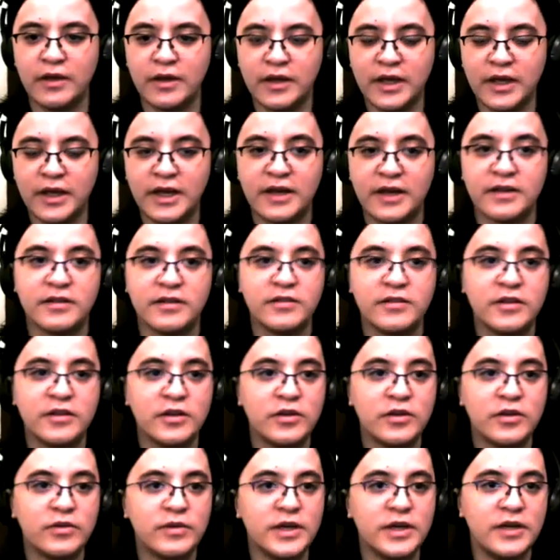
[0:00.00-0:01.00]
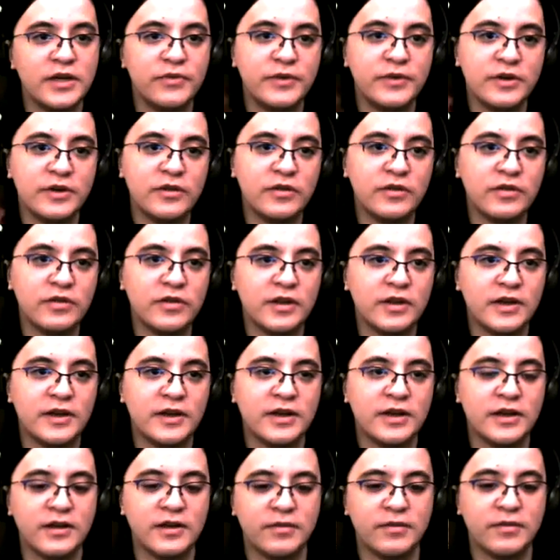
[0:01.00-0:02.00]
Yeah, so hey folks,
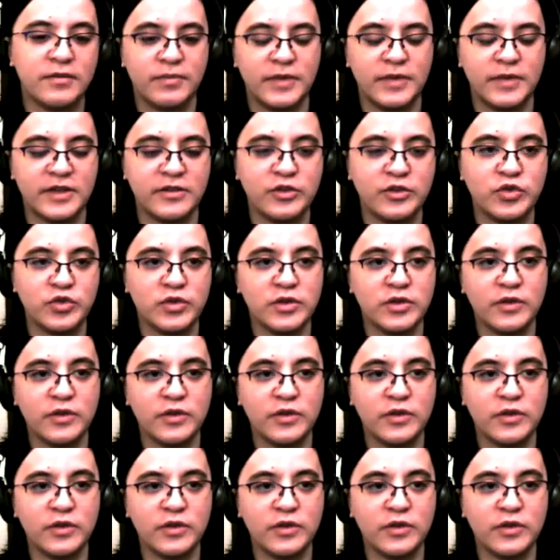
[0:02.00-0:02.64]
as usual,